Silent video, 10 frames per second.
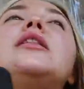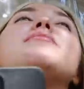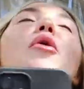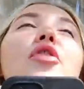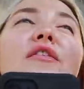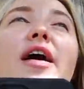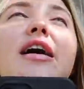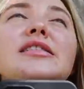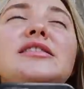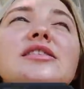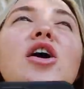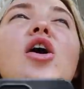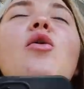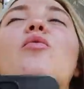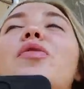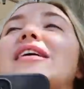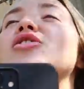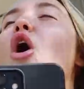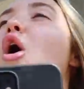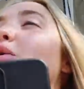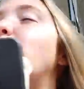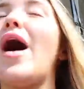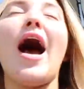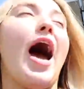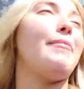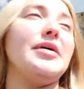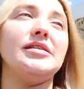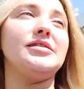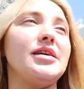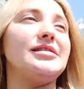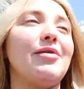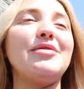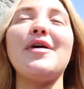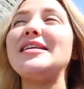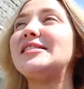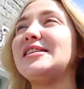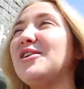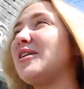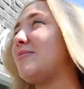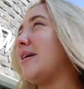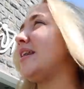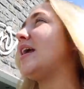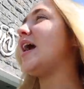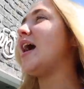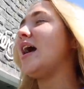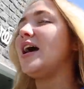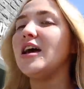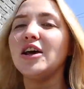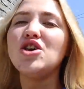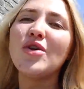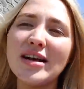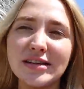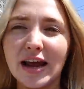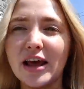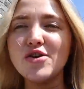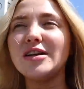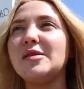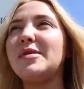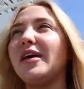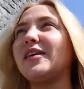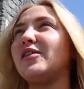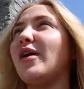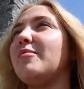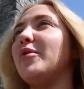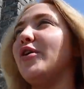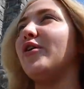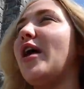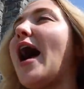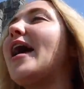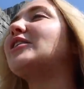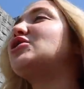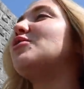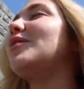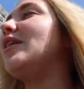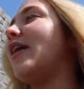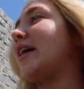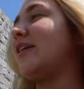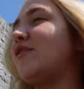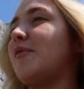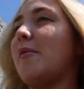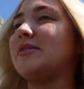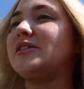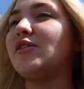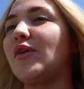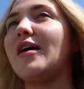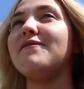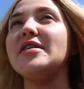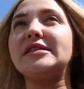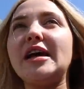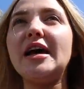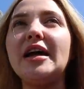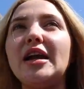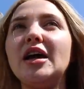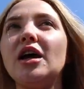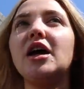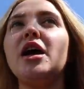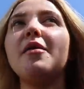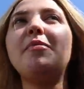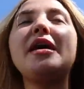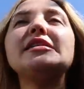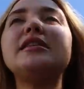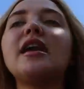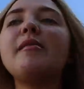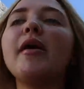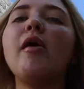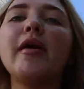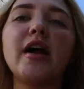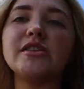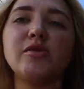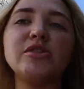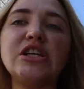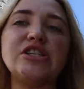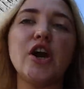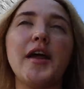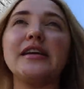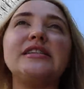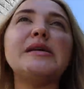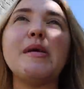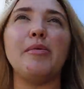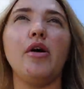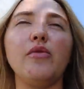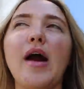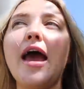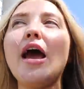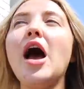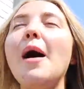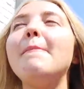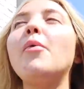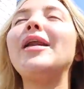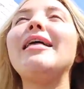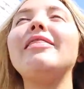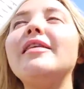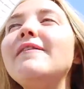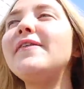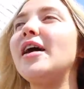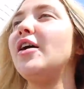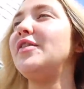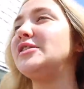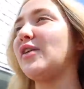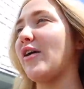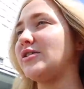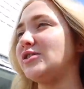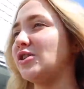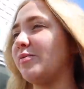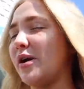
the both of us, that's all happens yeah. is that we run into, you know what I mean? Yeah. You guys get it. You have to be like in the right mood. I actually really like it for purposes of when I visit because then I'm like, oh my god, it's so much easier. I like see people, right? But when I live here, these flowers are so